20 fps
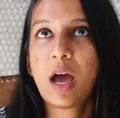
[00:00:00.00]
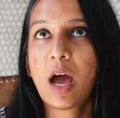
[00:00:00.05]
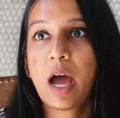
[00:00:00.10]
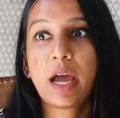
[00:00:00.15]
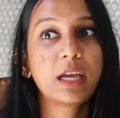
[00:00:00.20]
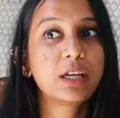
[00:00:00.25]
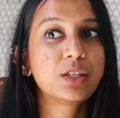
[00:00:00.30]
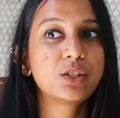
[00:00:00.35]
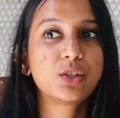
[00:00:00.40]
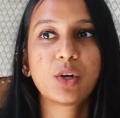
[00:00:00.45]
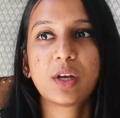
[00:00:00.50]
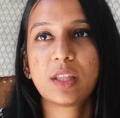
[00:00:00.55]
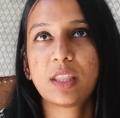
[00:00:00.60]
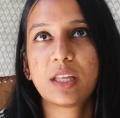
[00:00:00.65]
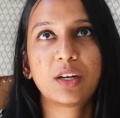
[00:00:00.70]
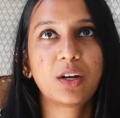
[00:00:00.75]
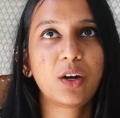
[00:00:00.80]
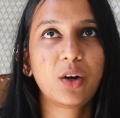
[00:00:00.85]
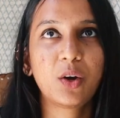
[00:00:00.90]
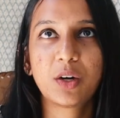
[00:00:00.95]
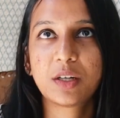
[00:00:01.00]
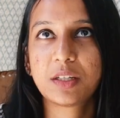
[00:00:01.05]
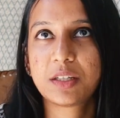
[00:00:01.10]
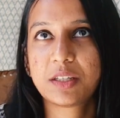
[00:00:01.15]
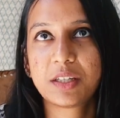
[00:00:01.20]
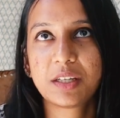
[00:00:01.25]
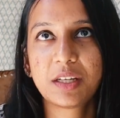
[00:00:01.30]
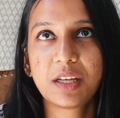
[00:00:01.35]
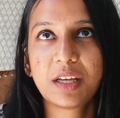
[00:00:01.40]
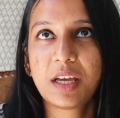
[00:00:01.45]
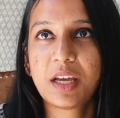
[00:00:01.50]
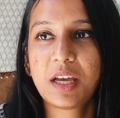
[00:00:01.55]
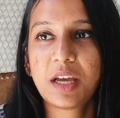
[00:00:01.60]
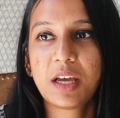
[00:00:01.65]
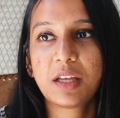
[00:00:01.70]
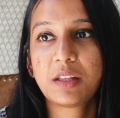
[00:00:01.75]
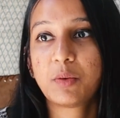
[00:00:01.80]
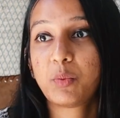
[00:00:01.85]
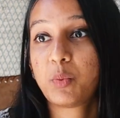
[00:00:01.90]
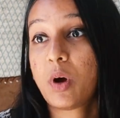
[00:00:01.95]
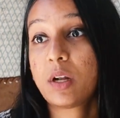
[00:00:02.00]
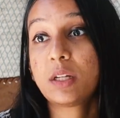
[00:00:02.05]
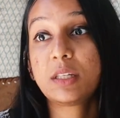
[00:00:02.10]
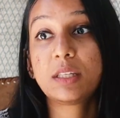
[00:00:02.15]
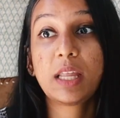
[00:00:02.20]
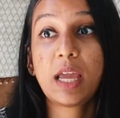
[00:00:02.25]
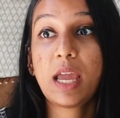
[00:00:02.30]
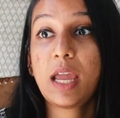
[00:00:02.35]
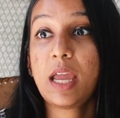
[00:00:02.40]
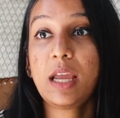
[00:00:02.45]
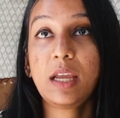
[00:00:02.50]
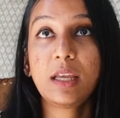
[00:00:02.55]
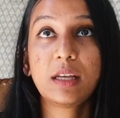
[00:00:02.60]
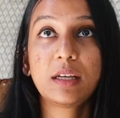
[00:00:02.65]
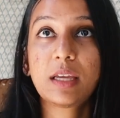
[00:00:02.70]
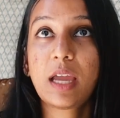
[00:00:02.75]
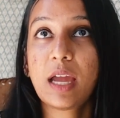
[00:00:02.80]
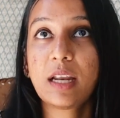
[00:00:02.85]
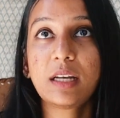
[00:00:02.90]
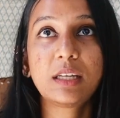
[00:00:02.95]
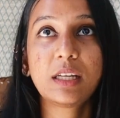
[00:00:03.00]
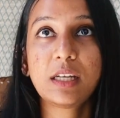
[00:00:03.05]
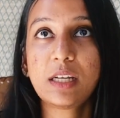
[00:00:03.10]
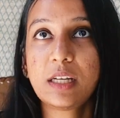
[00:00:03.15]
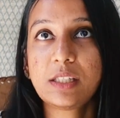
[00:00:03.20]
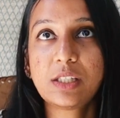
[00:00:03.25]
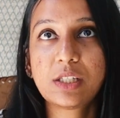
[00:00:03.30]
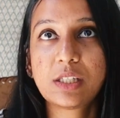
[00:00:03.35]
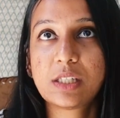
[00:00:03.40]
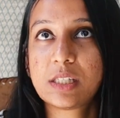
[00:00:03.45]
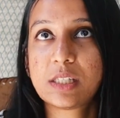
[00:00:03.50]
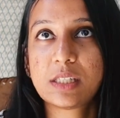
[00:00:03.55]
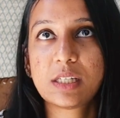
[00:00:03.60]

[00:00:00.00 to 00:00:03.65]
i enjoy that a lot what they can teach